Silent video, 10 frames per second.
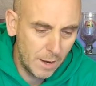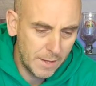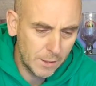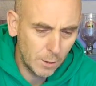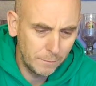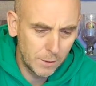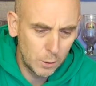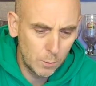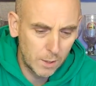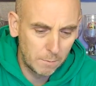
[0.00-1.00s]
Uh, this soft
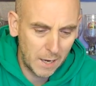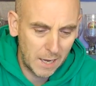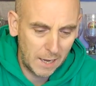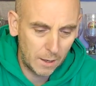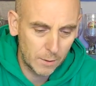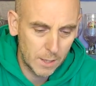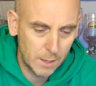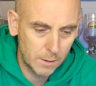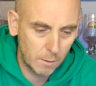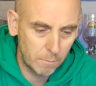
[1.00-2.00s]
and juicy pale ale
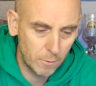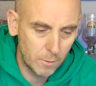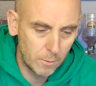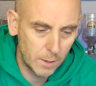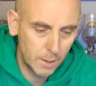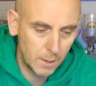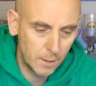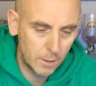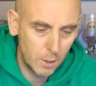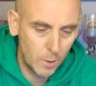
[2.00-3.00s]
is brewed
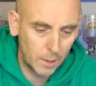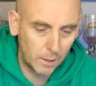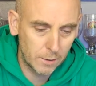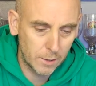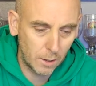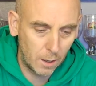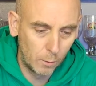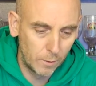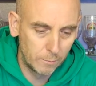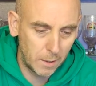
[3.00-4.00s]
in the New England
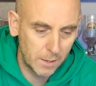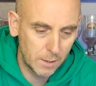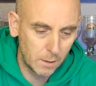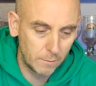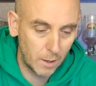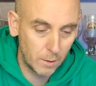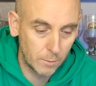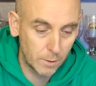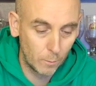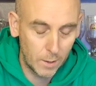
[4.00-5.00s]
style with plenty of
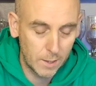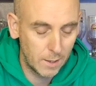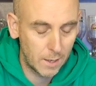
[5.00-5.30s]
oats and wheat.